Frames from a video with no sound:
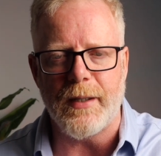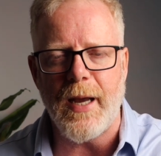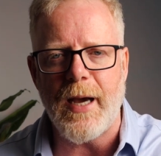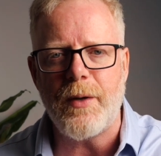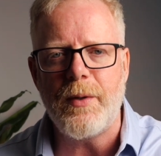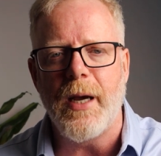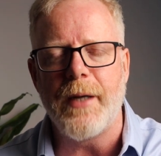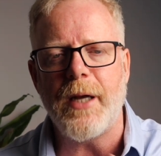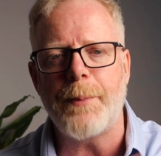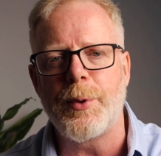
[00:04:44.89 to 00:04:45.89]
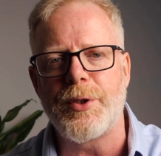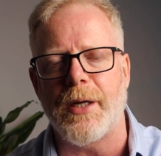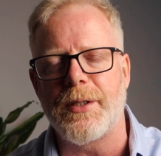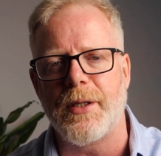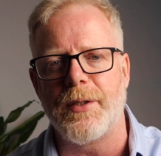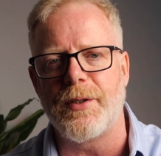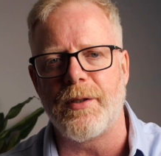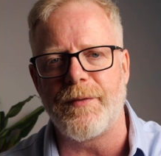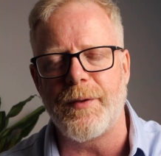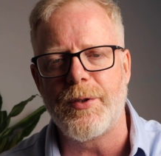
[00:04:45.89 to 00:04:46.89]
now and not projecting into
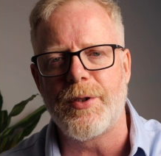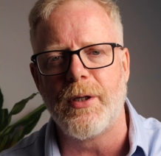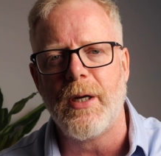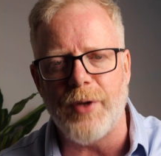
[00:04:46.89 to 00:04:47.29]
the future,